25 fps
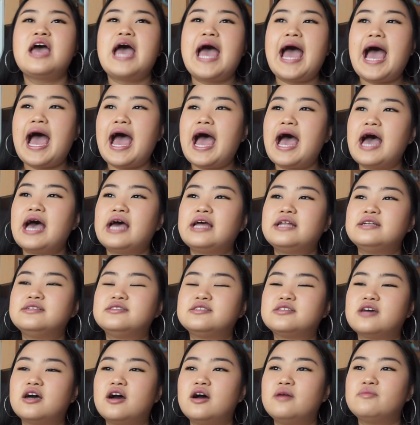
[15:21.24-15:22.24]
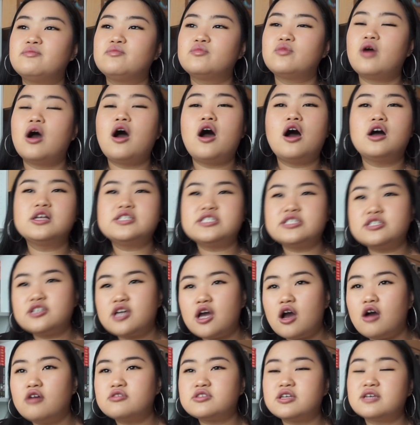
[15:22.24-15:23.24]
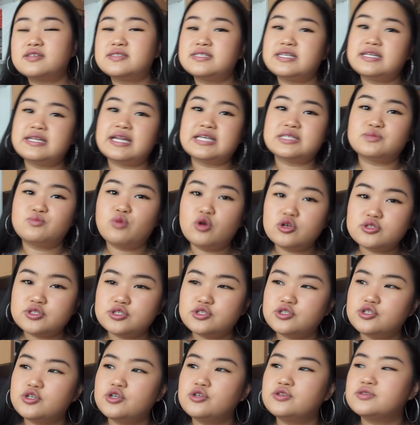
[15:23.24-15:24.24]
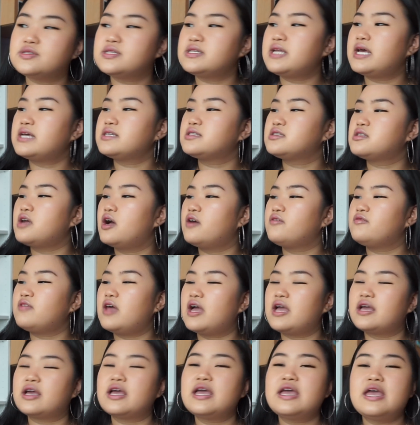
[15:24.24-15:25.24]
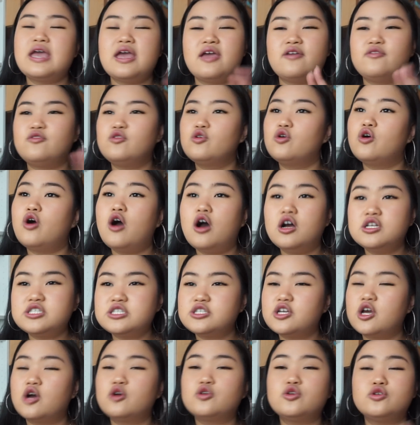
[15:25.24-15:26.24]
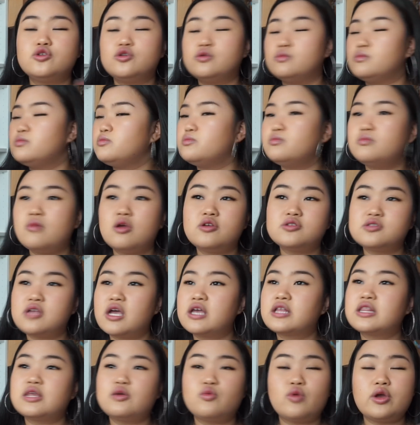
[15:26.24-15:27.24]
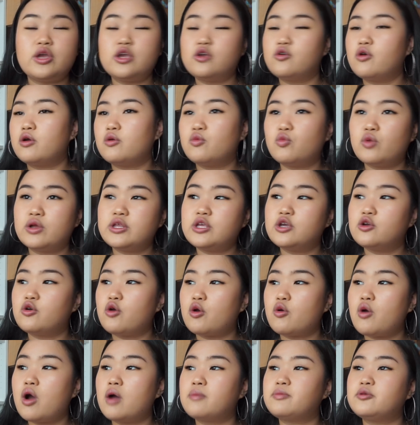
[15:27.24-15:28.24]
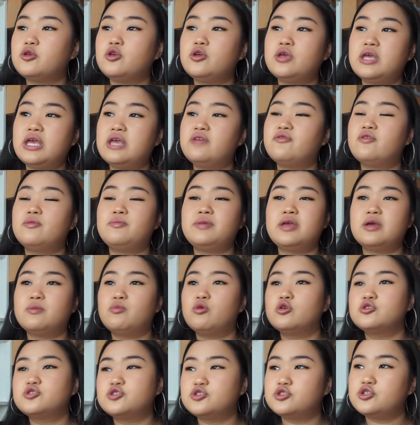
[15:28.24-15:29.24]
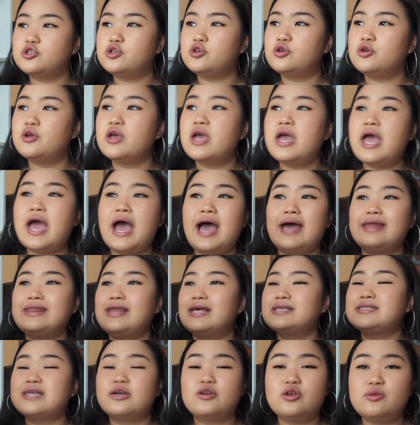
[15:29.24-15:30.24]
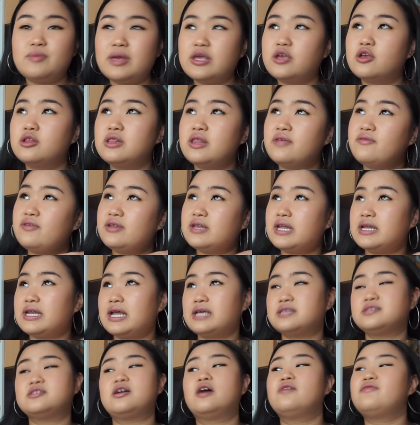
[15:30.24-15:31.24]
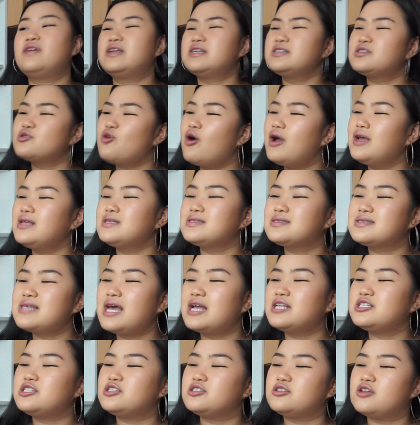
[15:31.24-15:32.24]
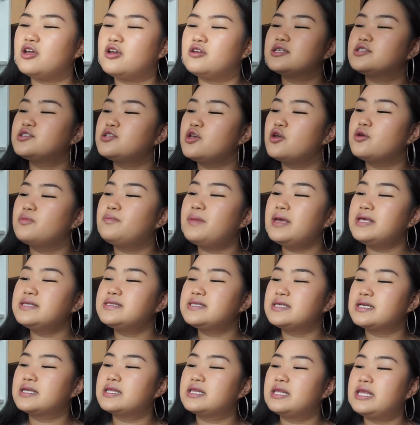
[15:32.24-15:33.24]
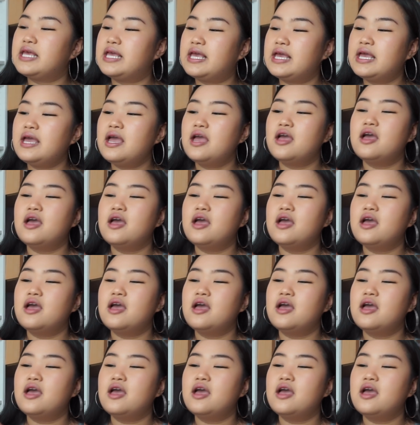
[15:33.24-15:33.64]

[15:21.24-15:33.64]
and Arjun girls are seen as prostitutes and that stuff. Like, if you're an Arjun girl, you're most likely when you grow up, you either be a prostitute, and that's how you make your living and that stuff. And it's quite sad, you know. So basically,